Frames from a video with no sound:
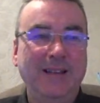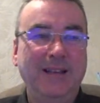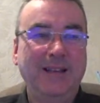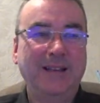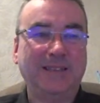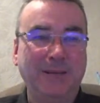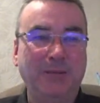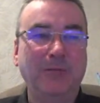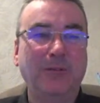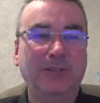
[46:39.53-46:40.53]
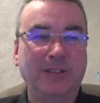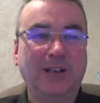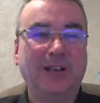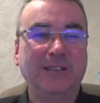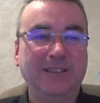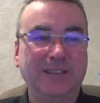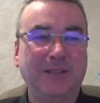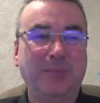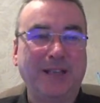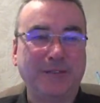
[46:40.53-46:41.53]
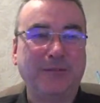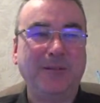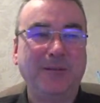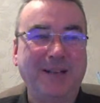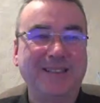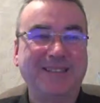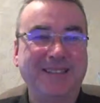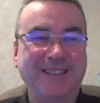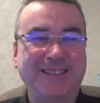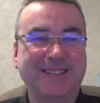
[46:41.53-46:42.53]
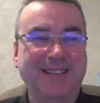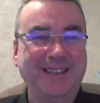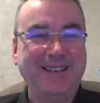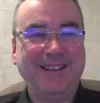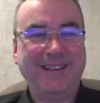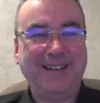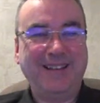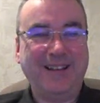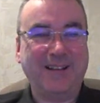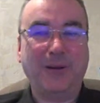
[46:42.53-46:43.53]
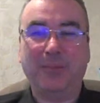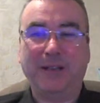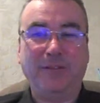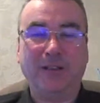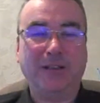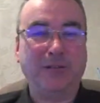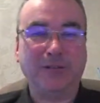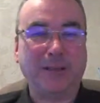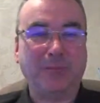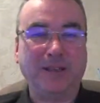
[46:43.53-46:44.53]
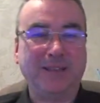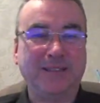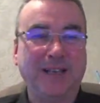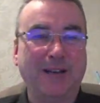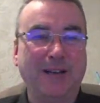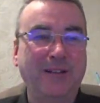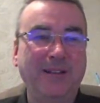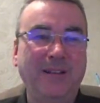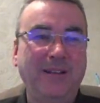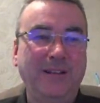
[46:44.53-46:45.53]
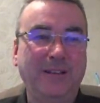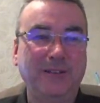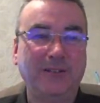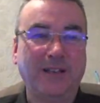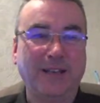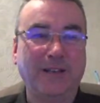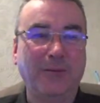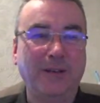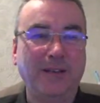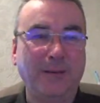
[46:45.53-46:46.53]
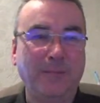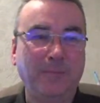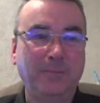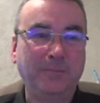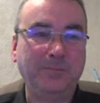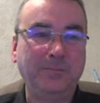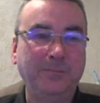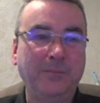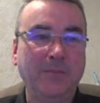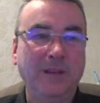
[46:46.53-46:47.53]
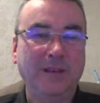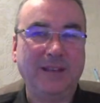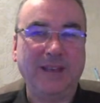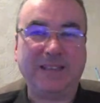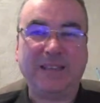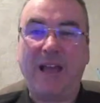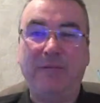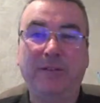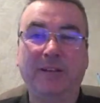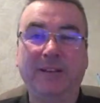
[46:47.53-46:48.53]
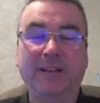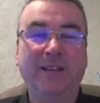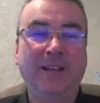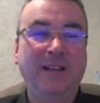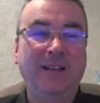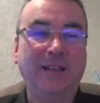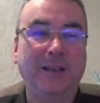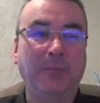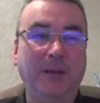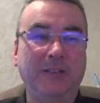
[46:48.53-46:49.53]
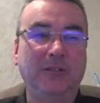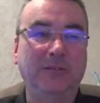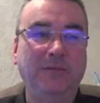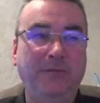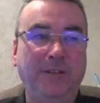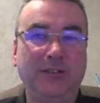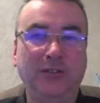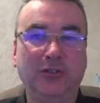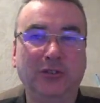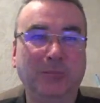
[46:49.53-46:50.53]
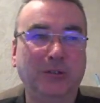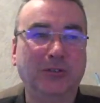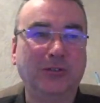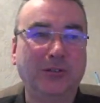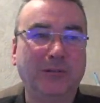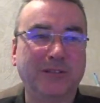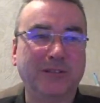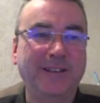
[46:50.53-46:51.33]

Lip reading: Stakeley Water Gardens is a blast from the past, it is, isn't it? I can't believe they closed that place down. Used to like going there. They had everything, like a big fishing superstore, wasn't it?